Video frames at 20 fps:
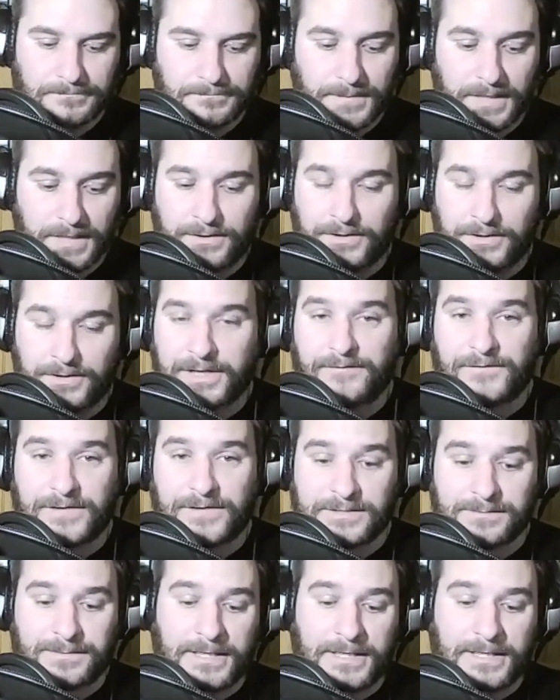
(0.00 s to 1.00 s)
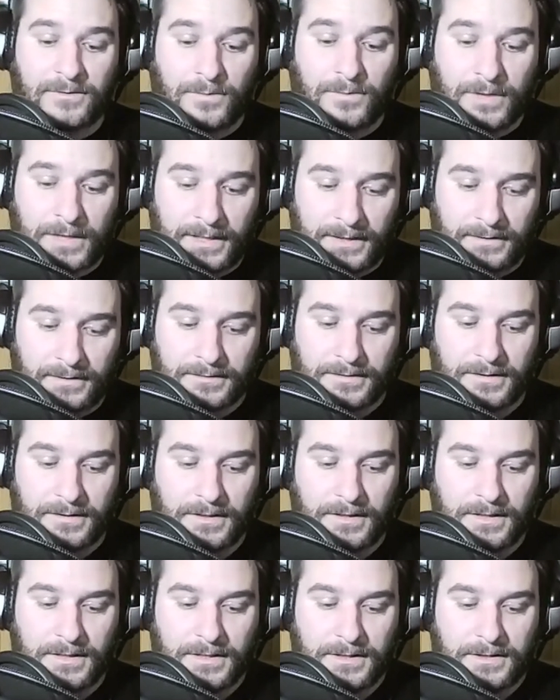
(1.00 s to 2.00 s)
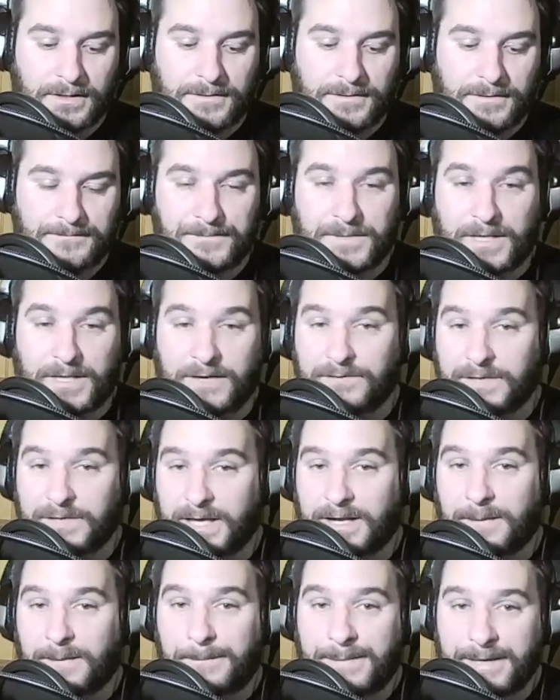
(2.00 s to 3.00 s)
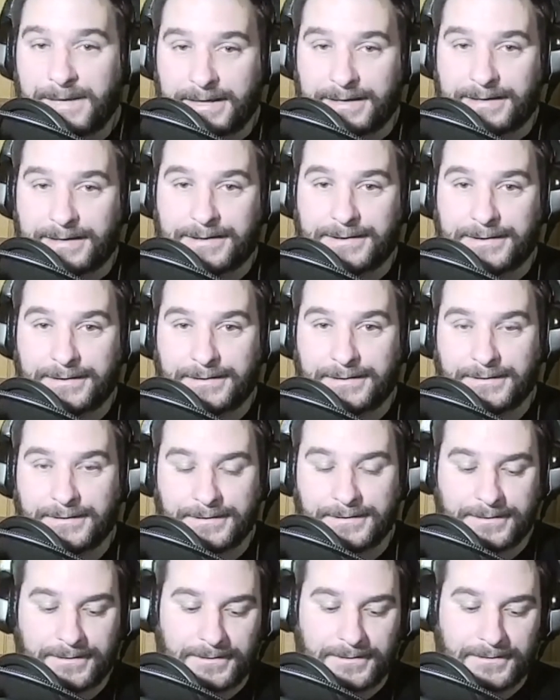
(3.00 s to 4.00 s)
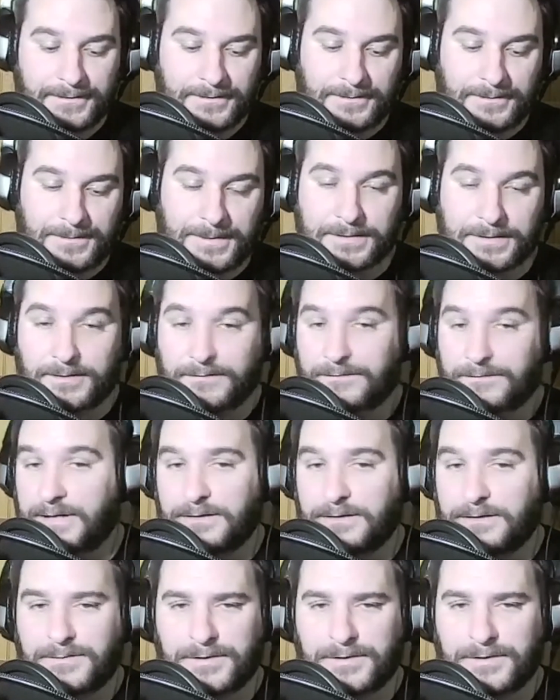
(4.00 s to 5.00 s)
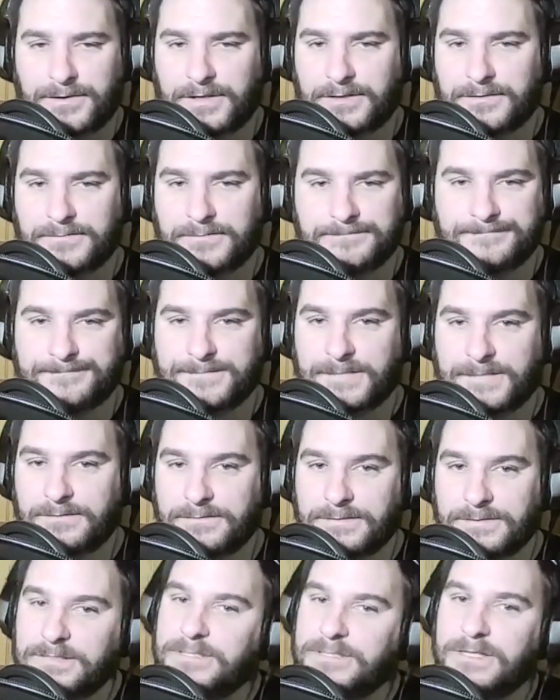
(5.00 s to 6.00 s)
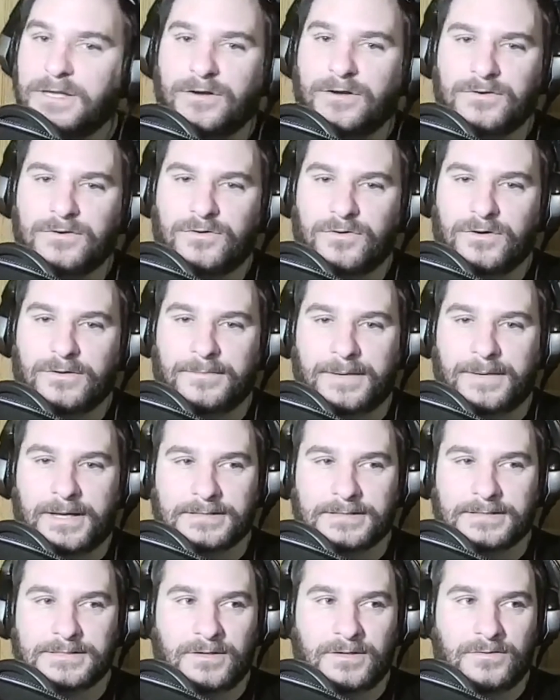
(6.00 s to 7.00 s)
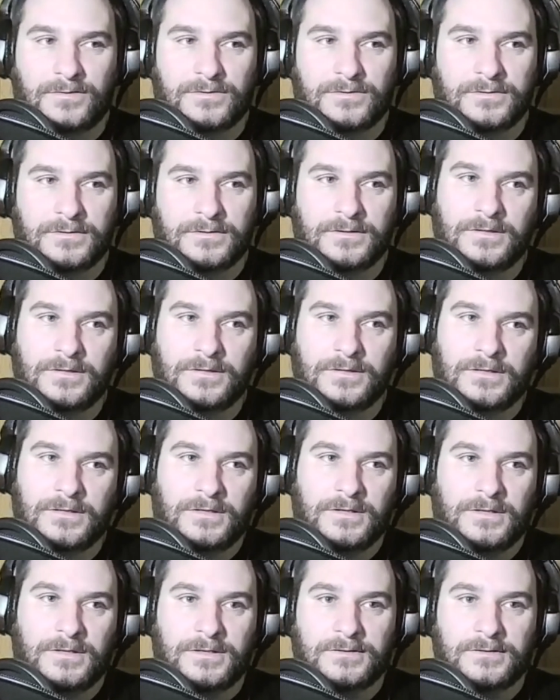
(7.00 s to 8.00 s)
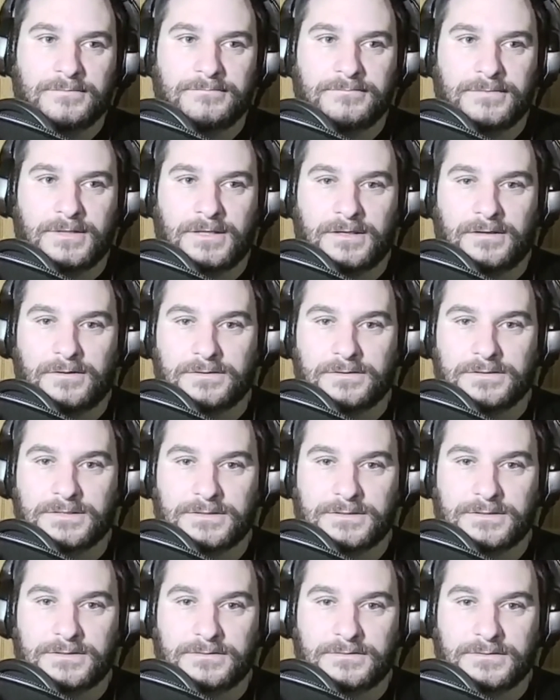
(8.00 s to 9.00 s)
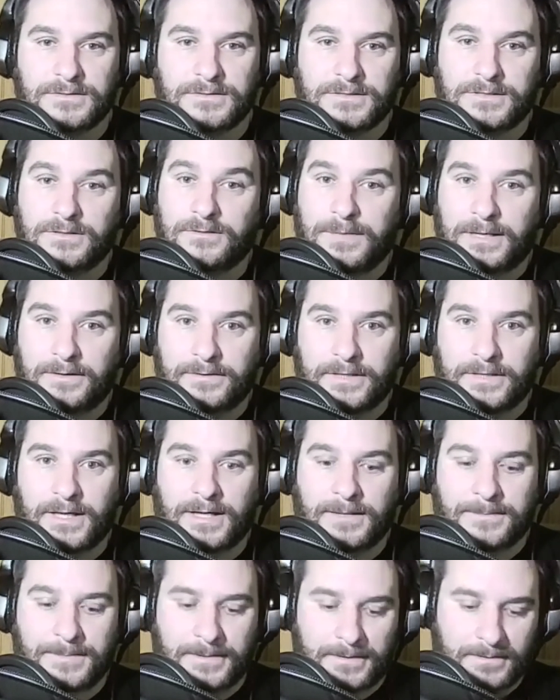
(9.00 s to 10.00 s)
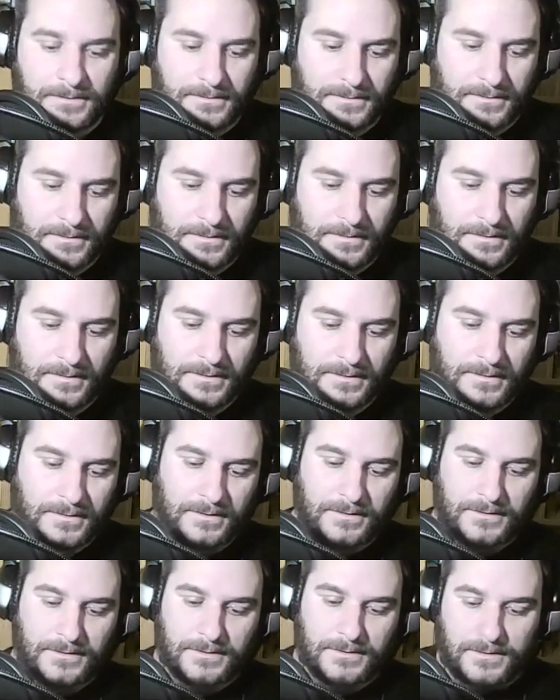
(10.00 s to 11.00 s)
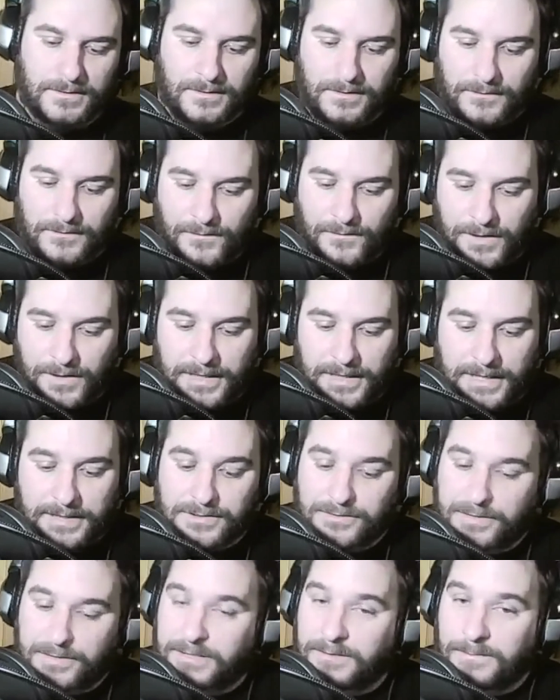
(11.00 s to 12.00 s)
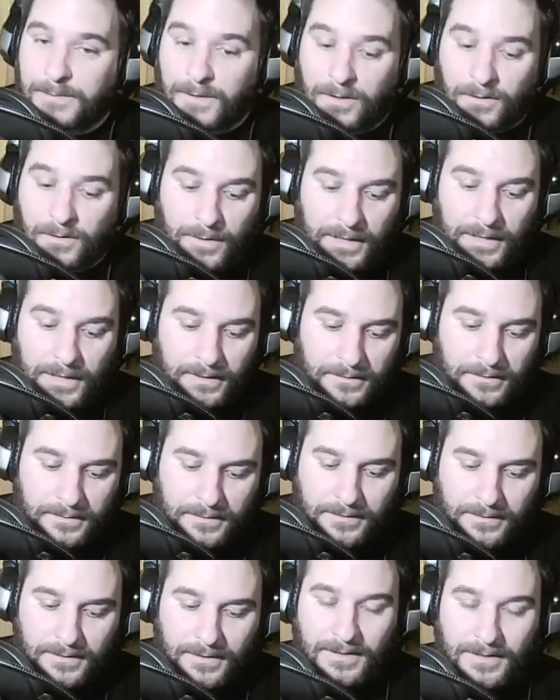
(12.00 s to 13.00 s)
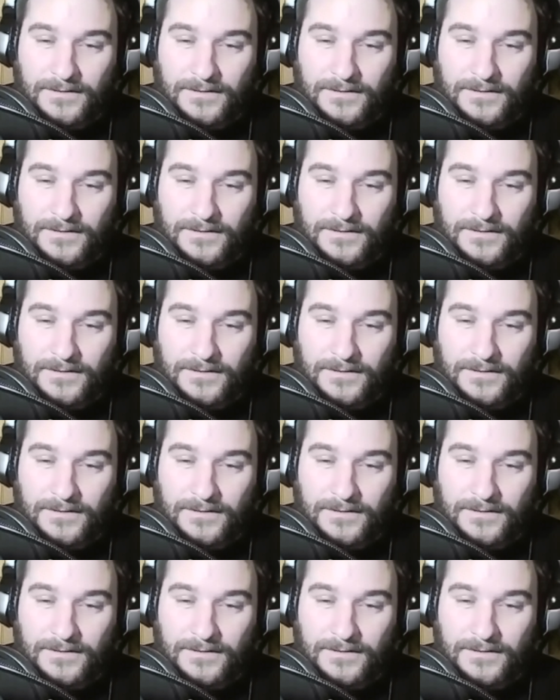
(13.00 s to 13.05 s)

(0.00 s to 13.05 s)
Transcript: Their defense played well. They even got a pick. They picked off Kyler Murray. He's a young quarterback, so, it's still bound to happen. 49ers ran the ball well.